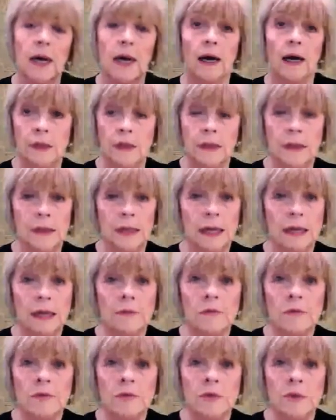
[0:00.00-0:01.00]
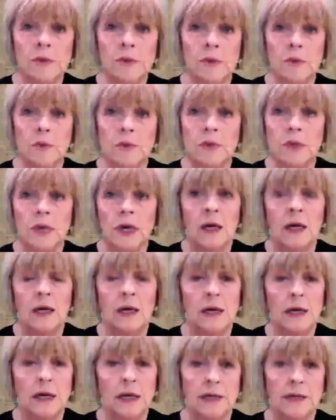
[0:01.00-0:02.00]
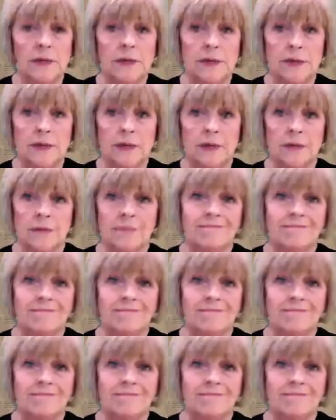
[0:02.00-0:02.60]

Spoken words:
like councils. It's